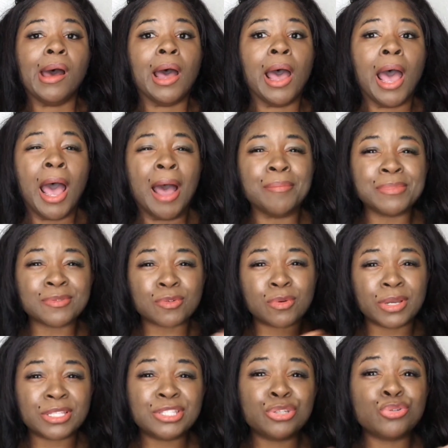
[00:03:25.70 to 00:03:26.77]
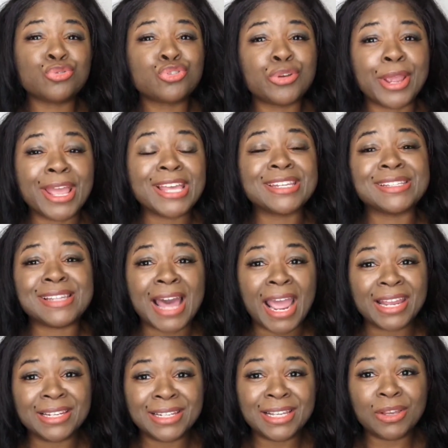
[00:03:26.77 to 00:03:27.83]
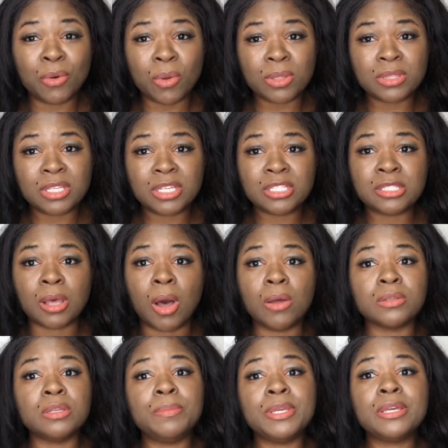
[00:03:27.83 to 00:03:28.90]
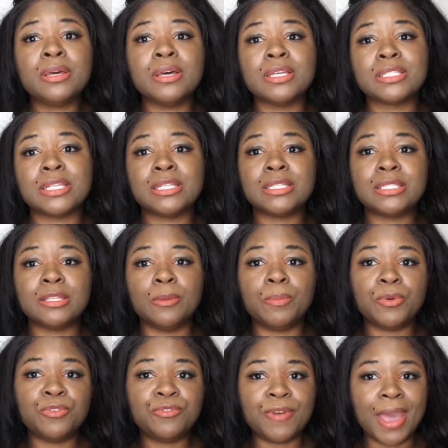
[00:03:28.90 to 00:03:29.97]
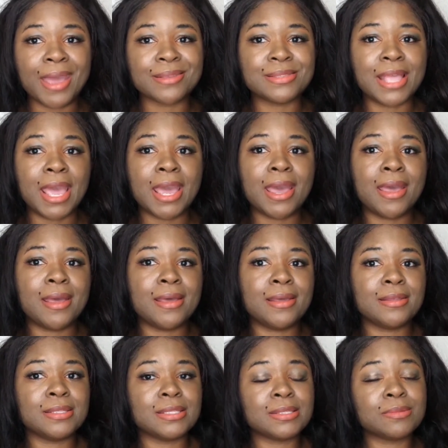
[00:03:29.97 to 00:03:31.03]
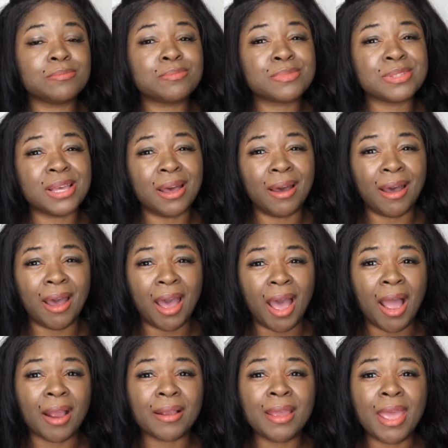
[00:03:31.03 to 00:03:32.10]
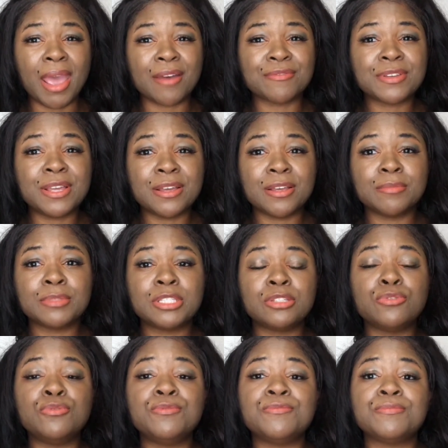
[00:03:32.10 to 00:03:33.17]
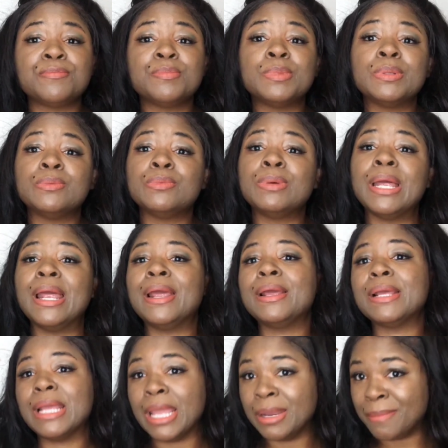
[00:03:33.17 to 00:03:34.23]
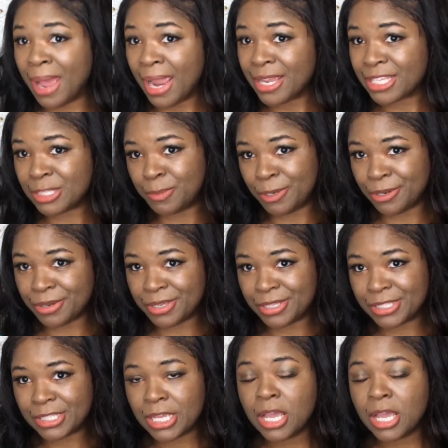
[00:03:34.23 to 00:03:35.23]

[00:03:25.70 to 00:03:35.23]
I'm going to tread lightly on this only because of the simple fact that I have come to, in my experience,